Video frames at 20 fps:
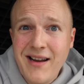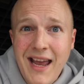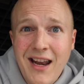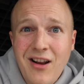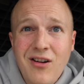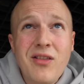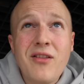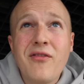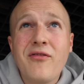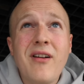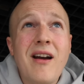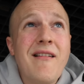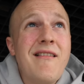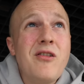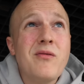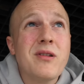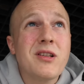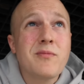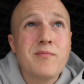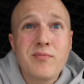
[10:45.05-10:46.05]
Getting on the
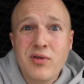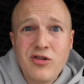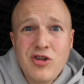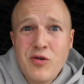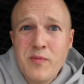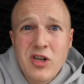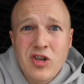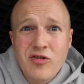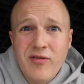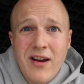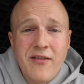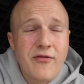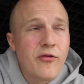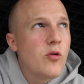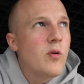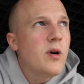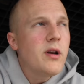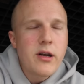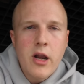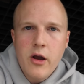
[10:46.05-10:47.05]
ferry was super
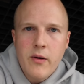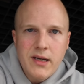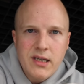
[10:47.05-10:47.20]
straightforward, no